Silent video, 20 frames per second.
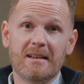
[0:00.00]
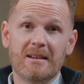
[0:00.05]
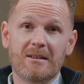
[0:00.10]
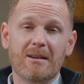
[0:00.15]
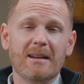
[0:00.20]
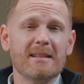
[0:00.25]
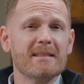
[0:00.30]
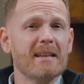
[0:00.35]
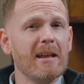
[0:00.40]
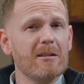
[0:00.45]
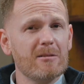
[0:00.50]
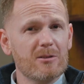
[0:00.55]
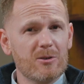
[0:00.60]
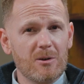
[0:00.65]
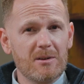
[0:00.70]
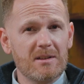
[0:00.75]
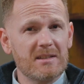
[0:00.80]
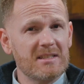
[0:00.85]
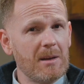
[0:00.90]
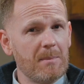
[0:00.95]
Right? Title
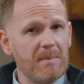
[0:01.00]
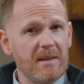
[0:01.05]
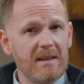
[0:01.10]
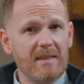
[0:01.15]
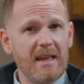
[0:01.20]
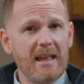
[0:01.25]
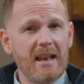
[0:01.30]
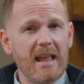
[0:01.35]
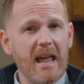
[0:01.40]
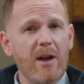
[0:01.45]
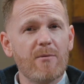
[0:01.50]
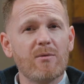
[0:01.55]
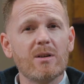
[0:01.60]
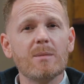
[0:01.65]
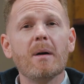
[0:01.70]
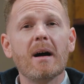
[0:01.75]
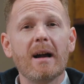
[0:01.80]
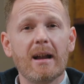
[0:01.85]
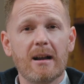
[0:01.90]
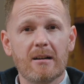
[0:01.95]
insurance is something that every
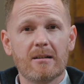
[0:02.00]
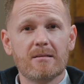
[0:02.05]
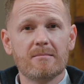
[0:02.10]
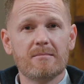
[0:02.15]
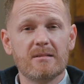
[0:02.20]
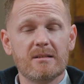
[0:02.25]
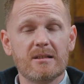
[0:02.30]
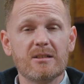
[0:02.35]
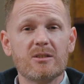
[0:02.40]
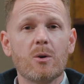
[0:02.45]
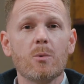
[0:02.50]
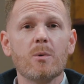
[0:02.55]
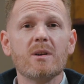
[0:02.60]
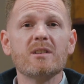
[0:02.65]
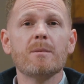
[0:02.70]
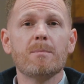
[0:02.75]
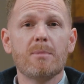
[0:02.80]
buyer is going to